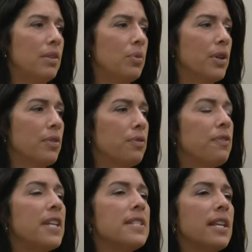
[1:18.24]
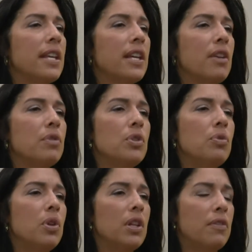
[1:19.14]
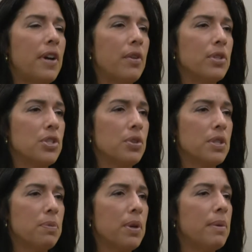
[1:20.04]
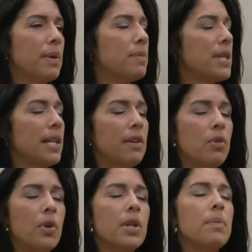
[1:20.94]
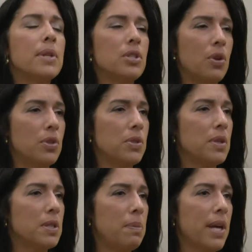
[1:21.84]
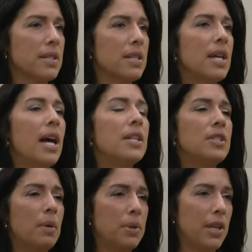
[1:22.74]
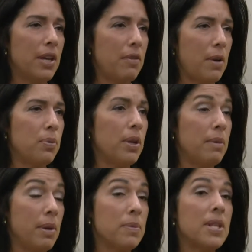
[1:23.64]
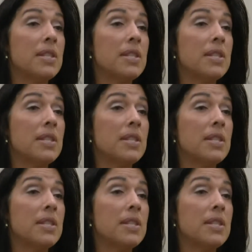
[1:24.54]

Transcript: We're facing a renewal of our insurance premiums, and I've already been told to expect a doubling of our premiums.